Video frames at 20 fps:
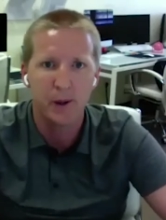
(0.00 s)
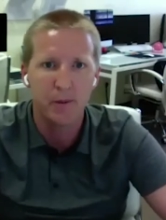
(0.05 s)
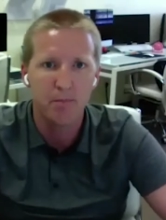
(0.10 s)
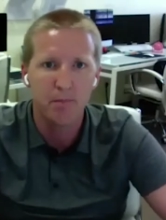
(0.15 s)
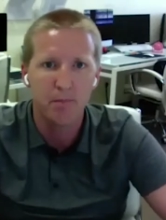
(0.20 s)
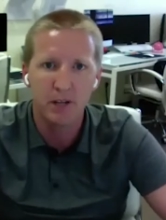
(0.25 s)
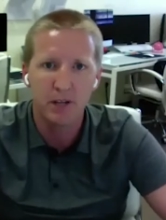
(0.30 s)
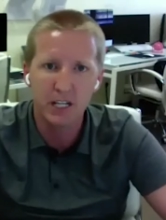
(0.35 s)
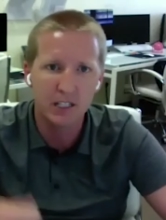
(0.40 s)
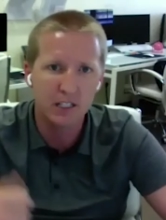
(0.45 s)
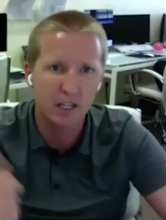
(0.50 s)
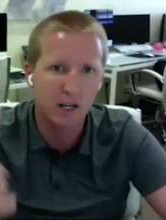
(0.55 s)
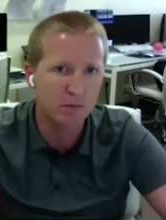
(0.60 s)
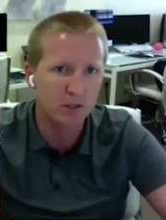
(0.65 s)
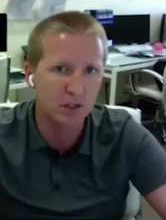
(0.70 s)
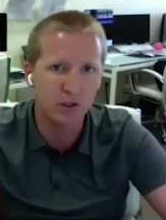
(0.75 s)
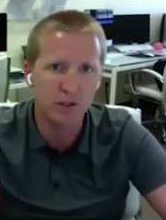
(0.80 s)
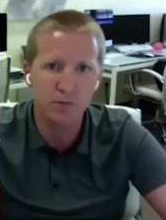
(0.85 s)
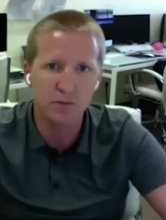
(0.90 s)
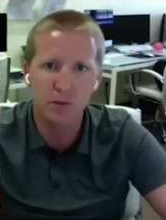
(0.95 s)
many
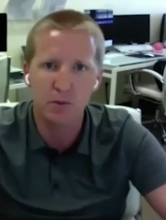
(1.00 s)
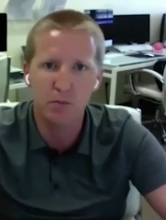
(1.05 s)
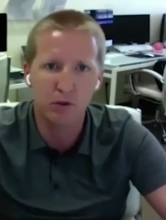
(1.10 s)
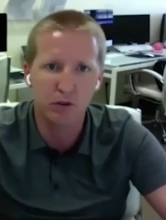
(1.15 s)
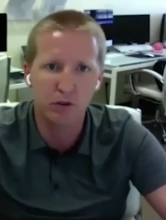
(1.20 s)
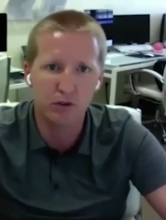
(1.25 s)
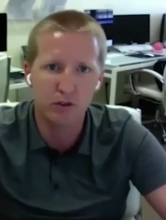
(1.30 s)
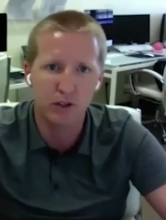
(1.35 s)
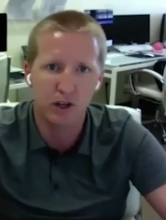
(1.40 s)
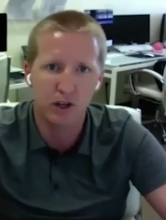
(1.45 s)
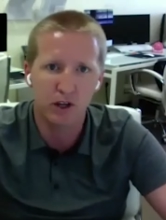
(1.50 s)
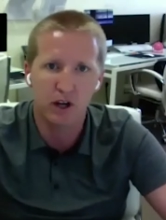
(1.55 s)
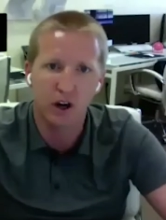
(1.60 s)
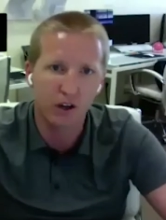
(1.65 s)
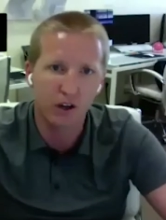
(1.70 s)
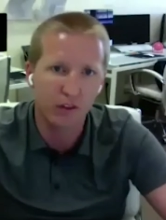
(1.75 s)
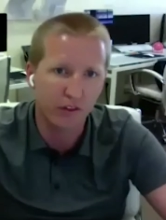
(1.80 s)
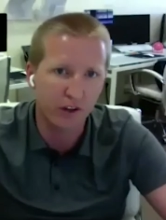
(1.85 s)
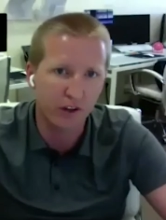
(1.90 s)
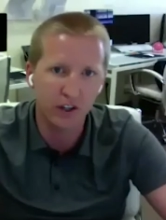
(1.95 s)
times those people,
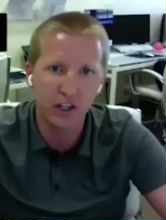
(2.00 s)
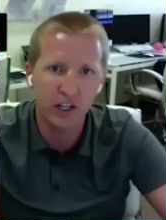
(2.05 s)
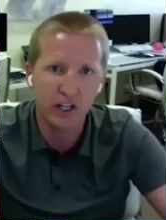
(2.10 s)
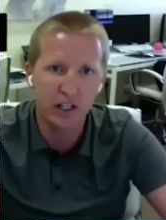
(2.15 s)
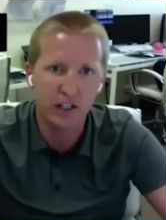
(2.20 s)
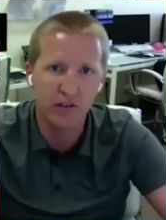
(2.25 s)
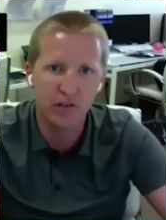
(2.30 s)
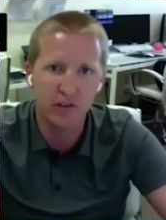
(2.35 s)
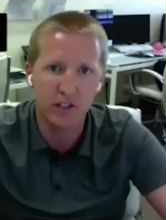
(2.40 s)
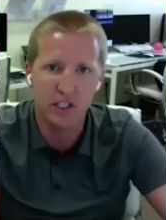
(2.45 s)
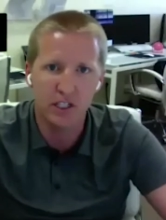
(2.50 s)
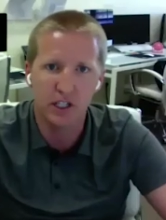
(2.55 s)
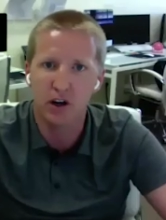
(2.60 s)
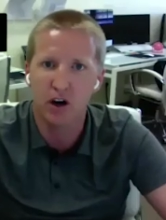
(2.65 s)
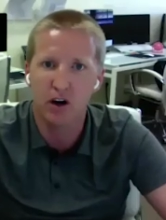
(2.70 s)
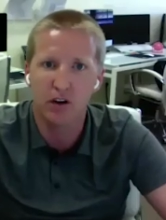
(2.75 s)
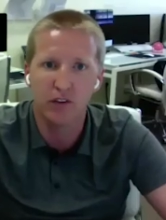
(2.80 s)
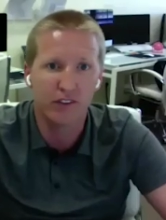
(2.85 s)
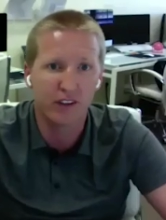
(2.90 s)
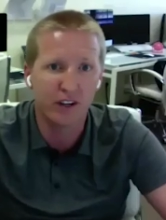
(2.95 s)
they're going to give us a
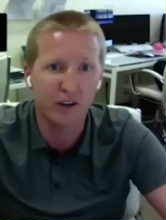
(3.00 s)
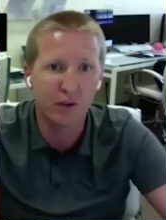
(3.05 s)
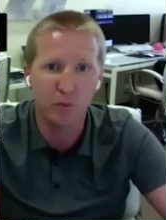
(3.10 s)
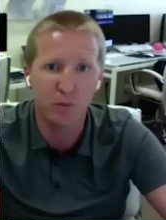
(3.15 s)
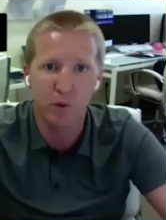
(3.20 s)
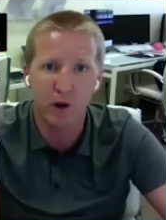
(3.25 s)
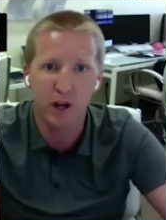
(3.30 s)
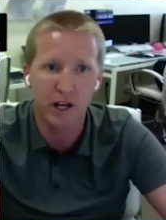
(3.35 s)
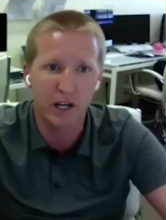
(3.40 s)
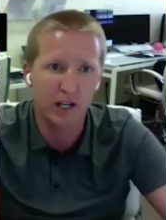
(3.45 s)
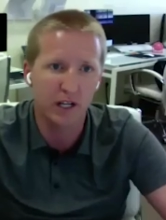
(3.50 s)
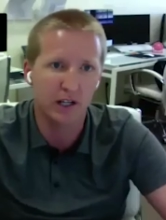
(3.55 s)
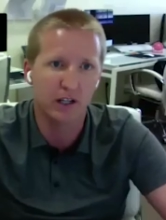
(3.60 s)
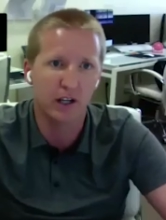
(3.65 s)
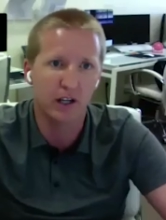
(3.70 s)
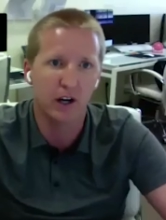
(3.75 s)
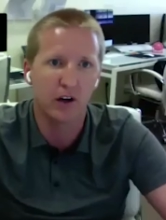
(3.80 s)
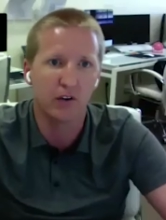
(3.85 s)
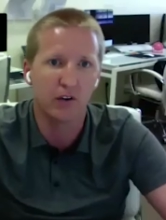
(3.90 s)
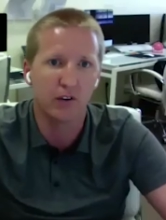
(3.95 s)
call and they're ready to
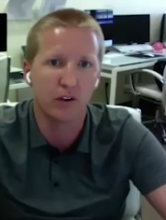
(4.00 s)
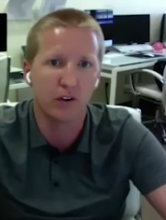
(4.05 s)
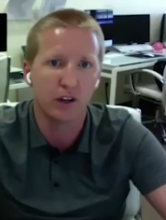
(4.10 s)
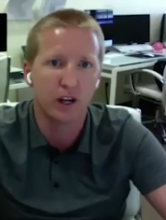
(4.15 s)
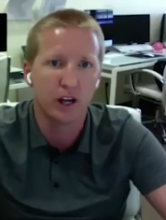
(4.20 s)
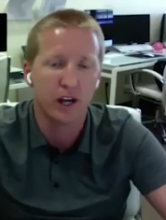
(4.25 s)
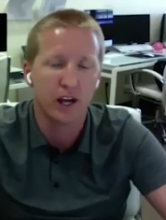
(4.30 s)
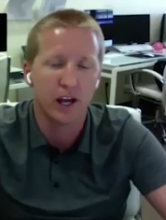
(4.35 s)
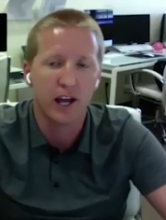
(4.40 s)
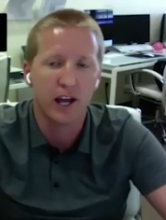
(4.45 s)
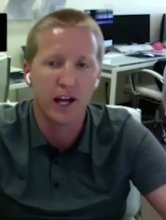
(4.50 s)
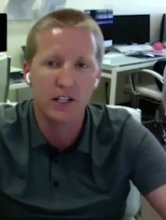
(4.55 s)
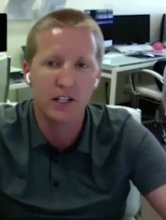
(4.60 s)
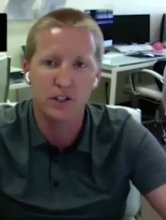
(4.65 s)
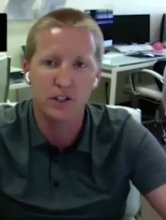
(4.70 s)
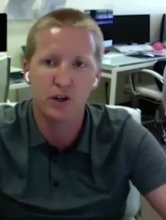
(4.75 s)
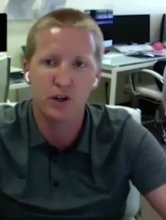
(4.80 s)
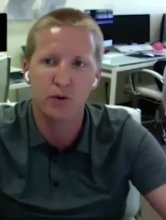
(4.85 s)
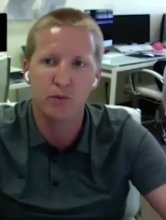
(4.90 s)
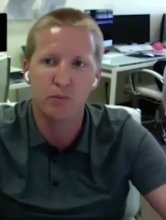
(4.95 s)
go. And
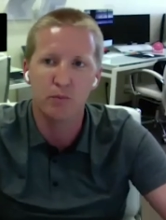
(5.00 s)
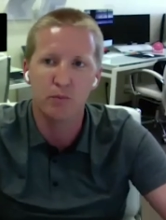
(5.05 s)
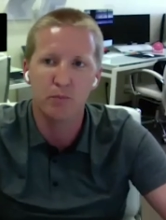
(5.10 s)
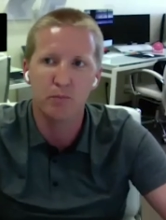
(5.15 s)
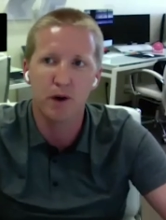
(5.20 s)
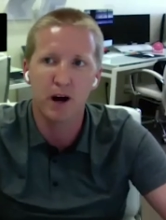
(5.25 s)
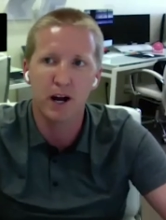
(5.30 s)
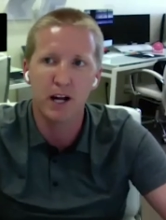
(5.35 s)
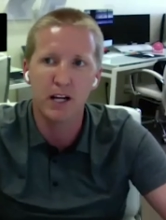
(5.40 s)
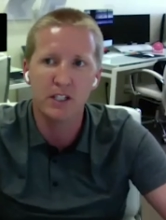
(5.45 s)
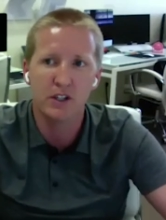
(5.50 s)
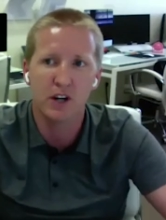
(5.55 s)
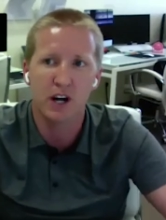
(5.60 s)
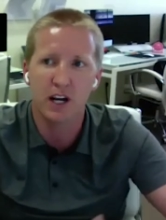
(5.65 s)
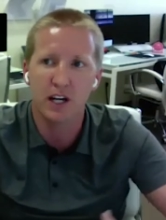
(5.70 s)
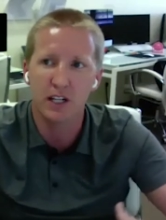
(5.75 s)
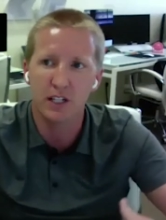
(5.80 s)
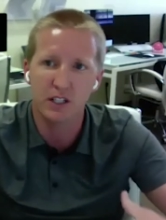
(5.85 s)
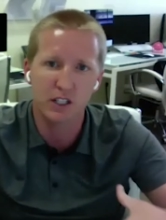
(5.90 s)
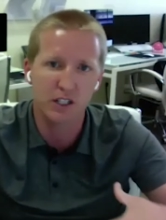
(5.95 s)
so my
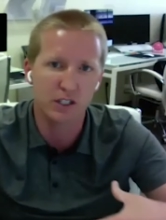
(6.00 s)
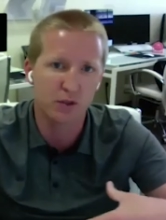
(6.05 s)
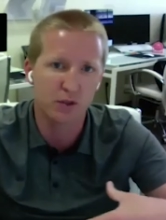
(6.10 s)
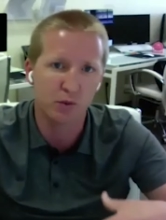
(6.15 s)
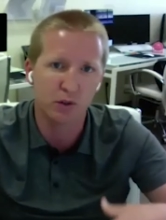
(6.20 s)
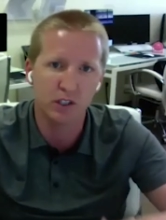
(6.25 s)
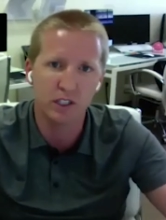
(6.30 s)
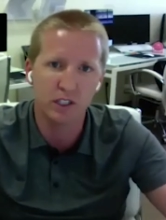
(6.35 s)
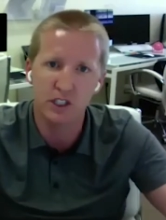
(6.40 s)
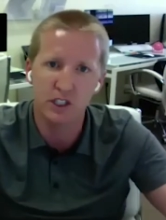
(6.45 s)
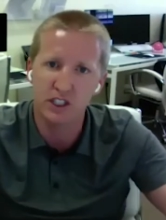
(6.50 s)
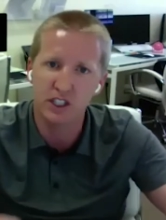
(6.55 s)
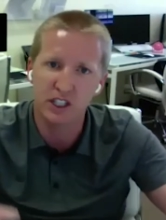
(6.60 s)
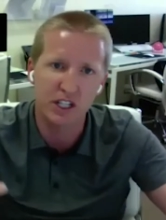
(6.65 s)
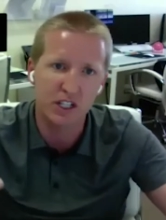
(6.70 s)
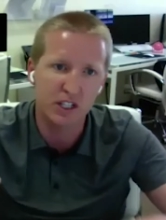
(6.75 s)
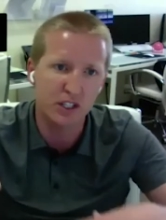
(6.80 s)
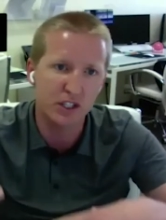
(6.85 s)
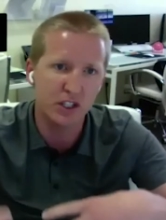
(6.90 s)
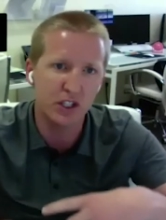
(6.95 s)
strategy is really just
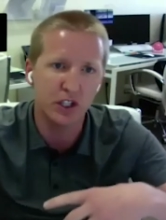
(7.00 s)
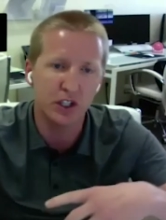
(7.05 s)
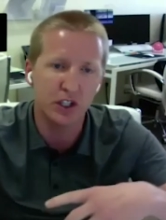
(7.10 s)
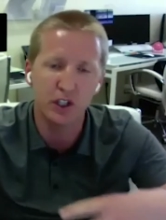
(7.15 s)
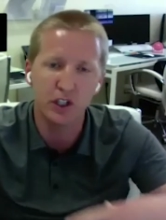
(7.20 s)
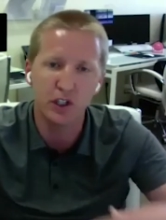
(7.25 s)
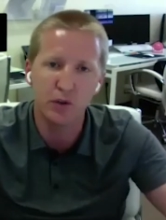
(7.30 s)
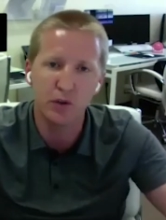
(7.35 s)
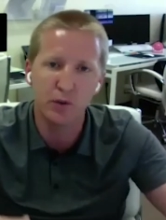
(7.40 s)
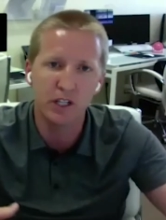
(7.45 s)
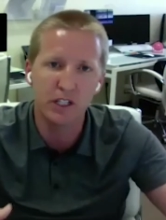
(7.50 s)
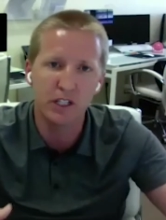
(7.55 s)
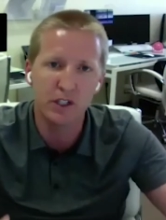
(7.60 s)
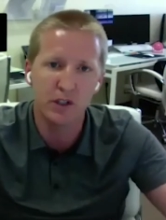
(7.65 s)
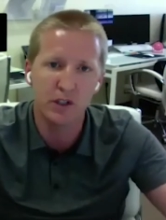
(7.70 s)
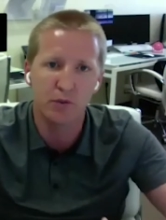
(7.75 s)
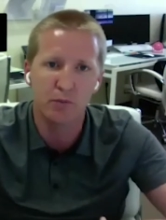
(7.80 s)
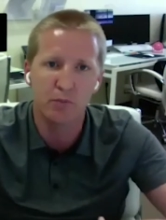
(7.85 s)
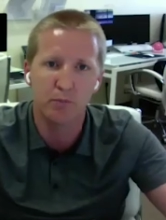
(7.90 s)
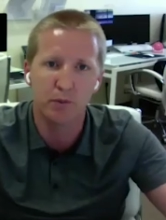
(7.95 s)
continuing
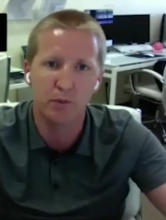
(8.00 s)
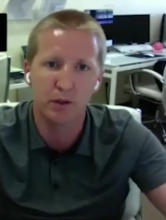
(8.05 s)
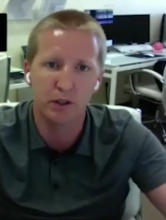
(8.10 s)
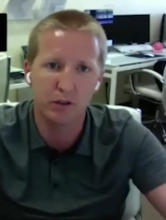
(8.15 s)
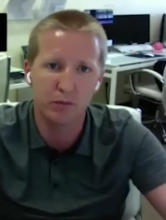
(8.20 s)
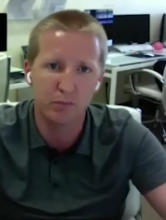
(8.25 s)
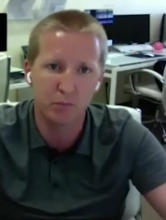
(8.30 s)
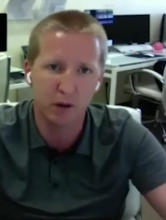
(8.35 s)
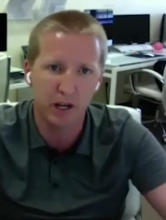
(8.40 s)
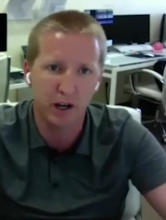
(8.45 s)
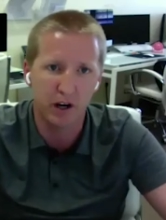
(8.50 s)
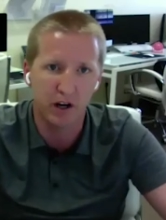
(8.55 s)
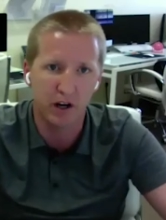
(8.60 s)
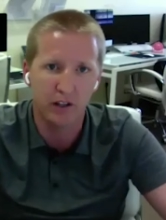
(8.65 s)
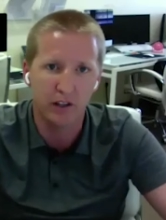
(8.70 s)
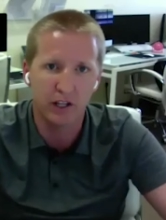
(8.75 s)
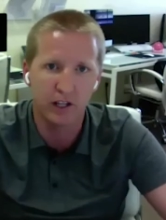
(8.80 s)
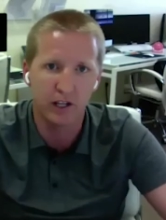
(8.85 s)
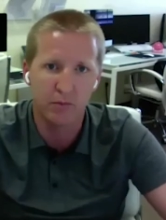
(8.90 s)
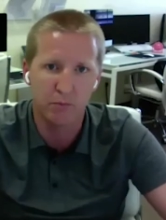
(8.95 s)
to build my
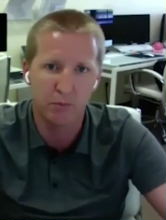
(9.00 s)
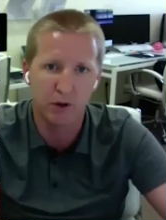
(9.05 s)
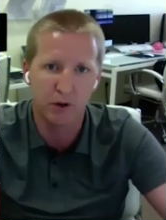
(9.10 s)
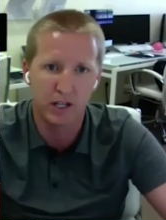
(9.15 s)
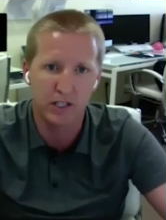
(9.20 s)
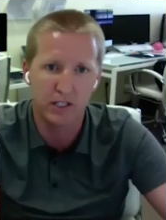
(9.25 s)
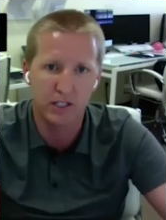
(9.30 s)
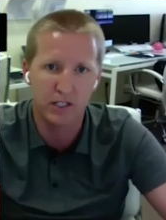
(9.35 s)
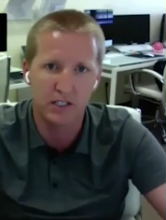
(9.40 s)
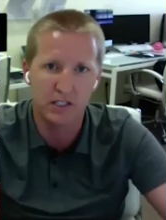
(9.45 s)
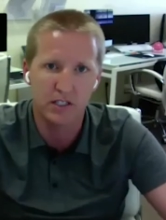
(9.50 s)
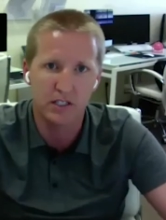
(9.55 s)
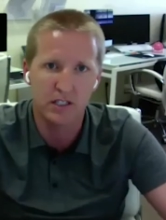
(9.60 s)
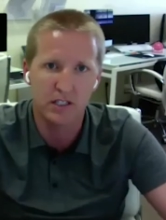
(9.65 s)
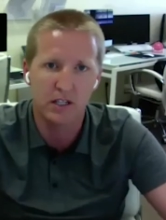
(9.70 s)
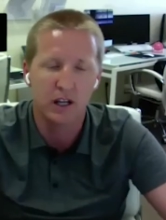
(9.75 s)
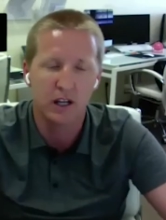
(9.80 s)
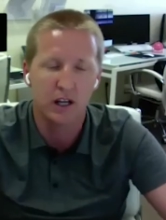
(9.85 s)
online presence,